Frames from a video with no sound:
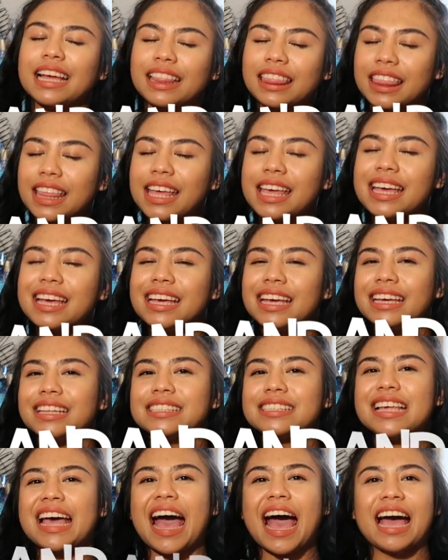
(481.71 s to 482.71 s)
I think
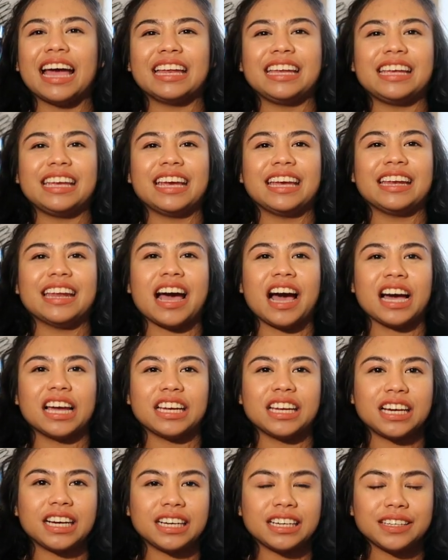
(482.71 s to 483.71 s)
it's Hani and
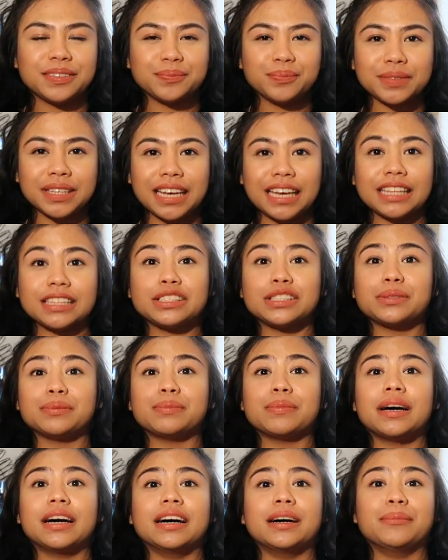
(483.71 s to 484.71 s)
Hannah. It's
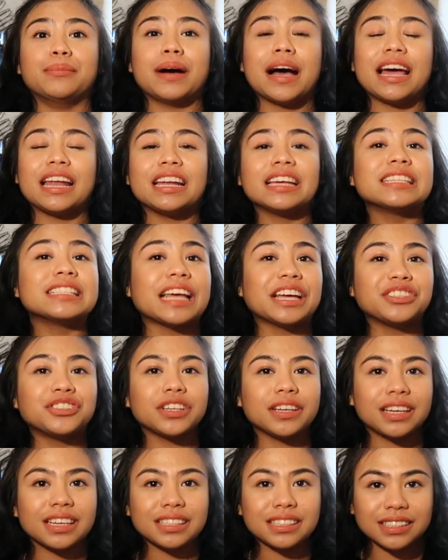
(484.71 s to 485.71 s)
Hannah
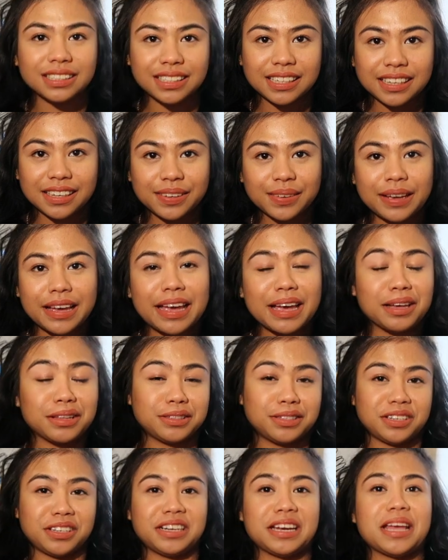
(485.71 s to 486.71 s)
Sanchez.
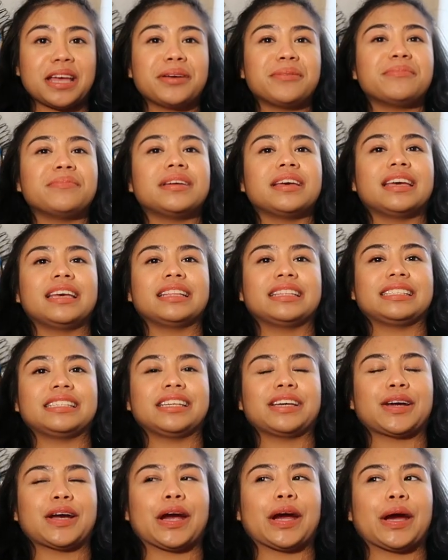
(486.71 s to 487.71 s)
It's her name,
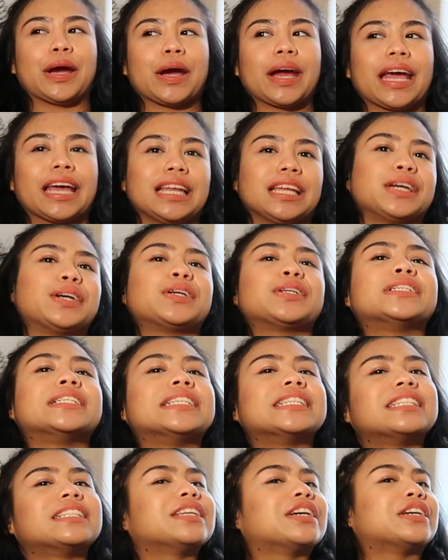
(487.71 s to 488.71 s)
it's her and her
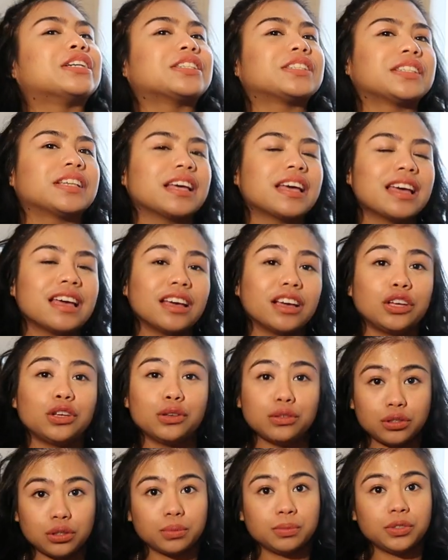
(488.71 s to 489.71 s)
sister's
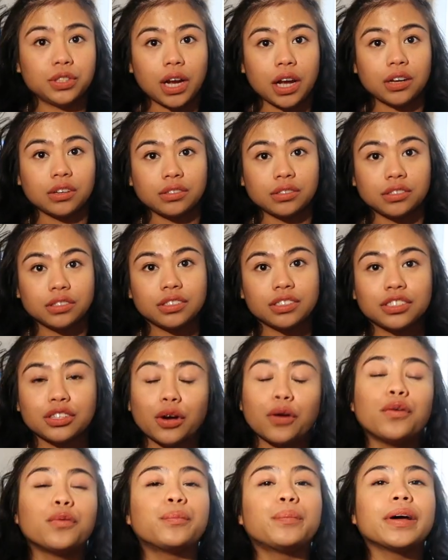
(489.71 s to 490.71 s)
YouTube channel.
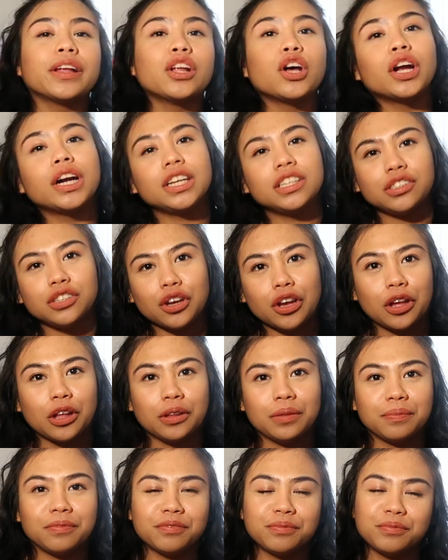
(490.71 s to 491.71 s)
So, panoorin nyo
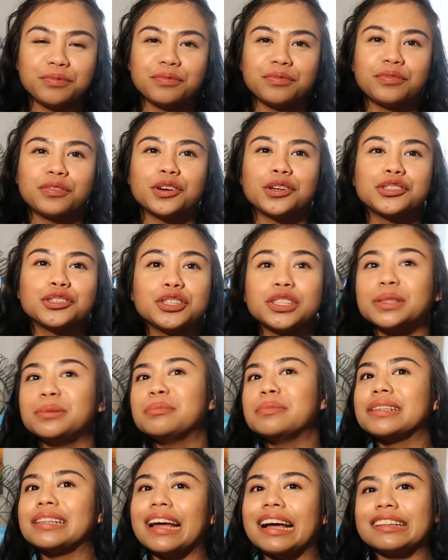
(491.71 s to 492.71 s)
yun. For
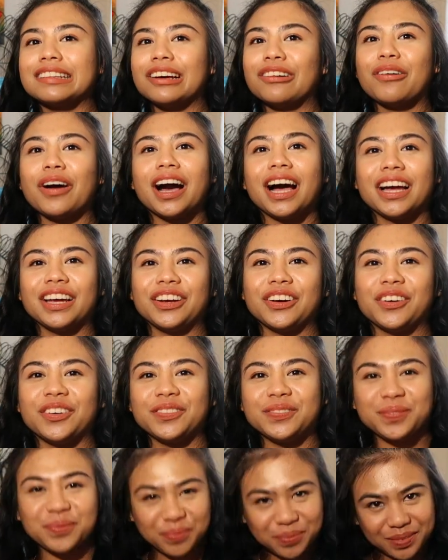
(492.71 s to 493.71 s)
sure, matatawa kayo.
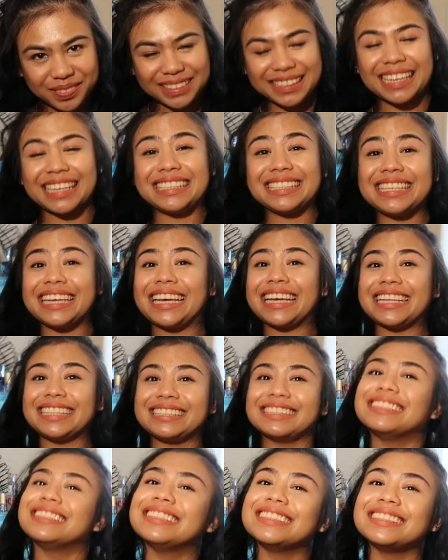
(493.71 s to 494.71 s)
That's it!